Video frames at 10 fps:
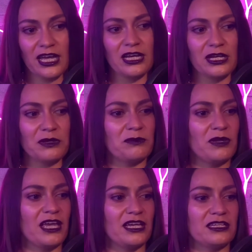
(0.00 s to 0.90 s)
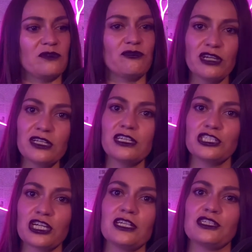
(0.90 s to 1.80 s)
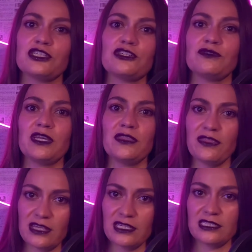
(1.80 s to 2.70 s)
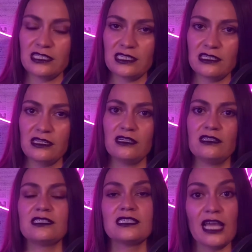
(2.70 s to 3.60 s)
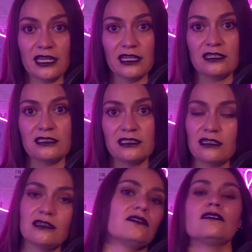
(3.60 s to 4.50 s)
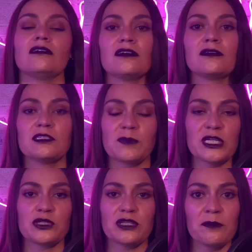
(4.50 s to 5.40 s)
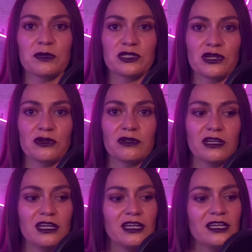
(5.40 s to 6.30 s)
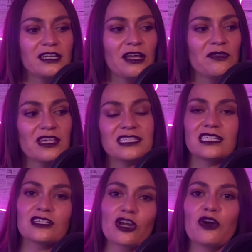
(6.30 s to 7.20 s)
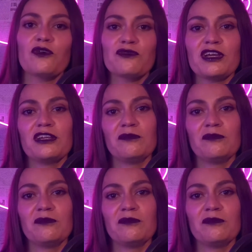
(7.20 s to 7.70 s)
And it really shines through in this second special episode. Now, this is co-written